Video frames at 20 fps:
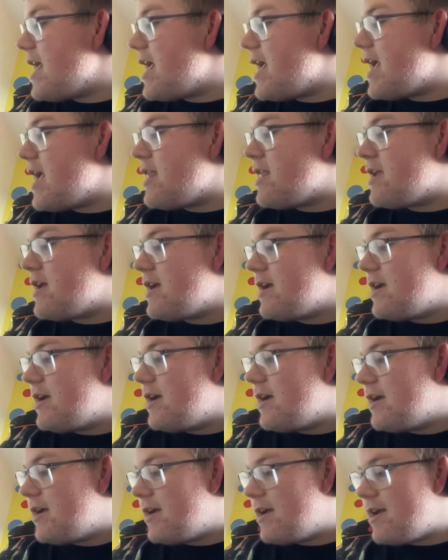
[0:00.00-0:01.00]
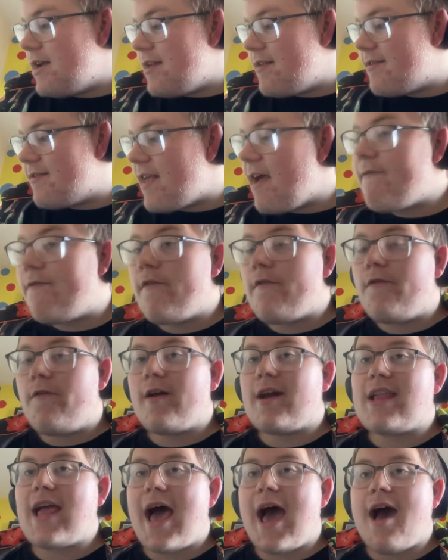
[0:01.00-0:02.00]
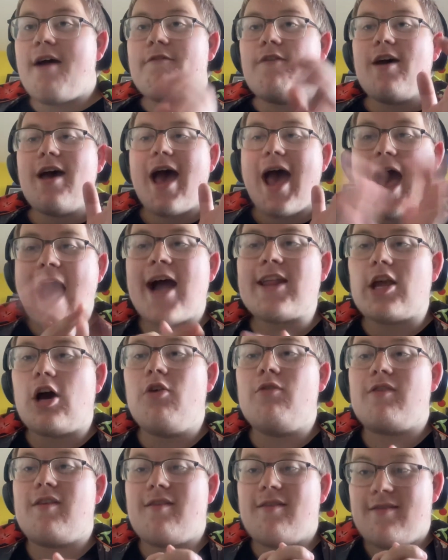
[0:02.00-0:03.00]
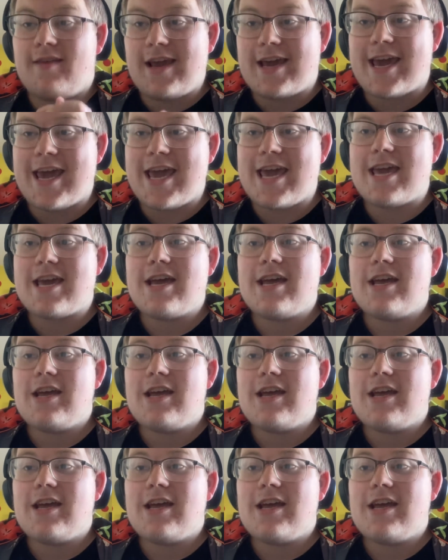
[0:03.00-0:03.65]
In 7th, we're going to have adult Ziggy,